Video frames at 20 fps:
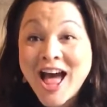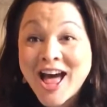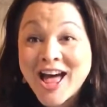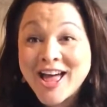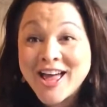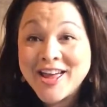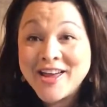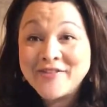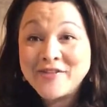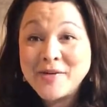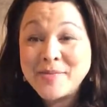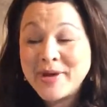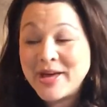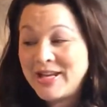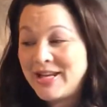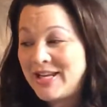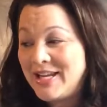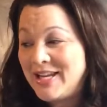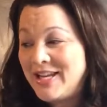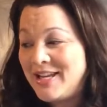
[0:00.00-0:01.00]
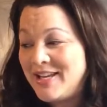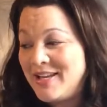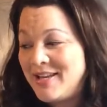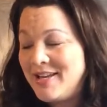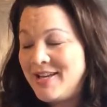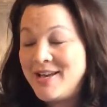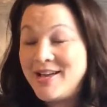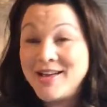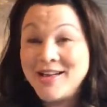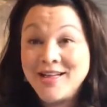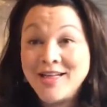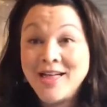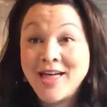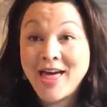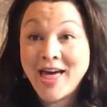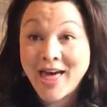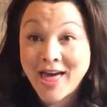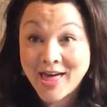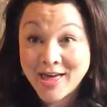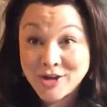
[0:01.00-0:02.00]
Hi everybody,
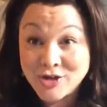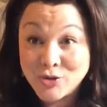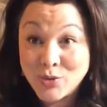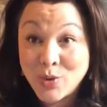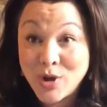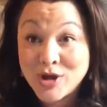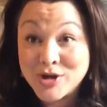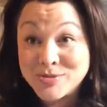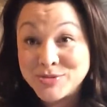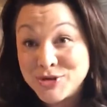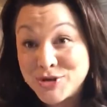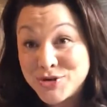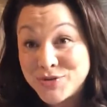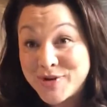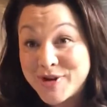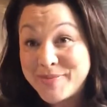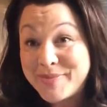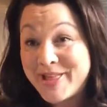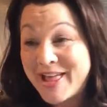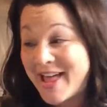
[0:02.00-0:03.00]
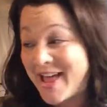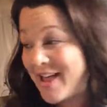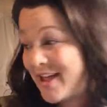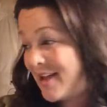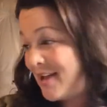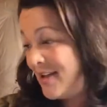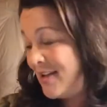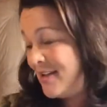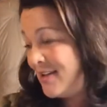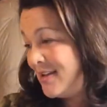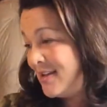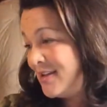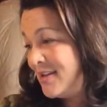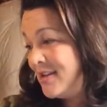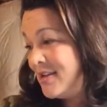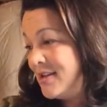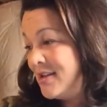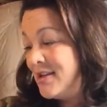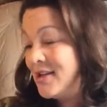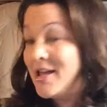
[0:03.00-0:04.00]
and welcome to the replay.
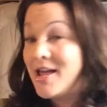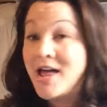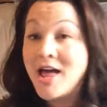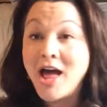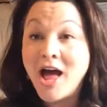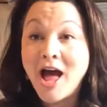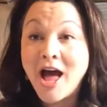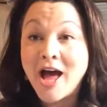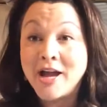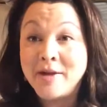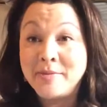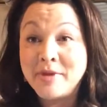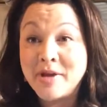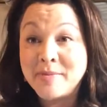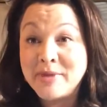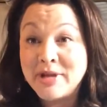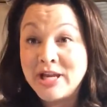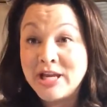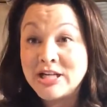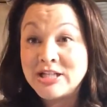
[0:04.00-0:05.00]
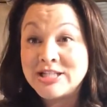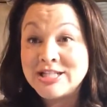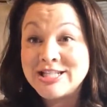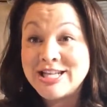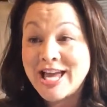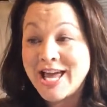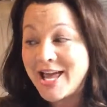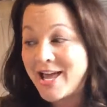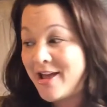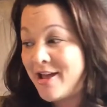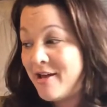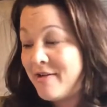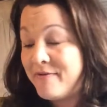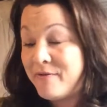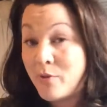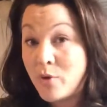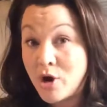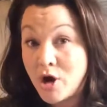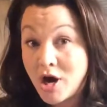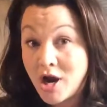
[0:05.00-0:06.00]
I am coming here today
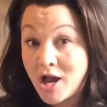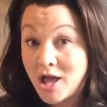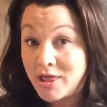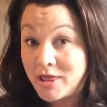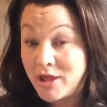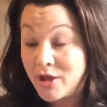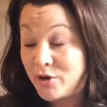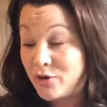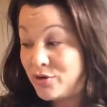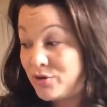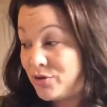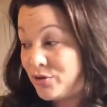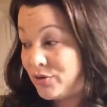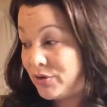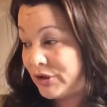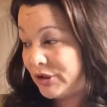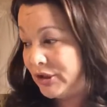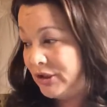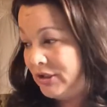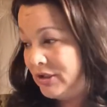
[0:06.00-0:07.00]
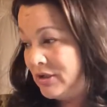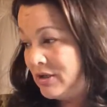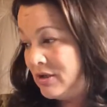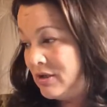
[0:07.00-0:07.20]
for a little nooner.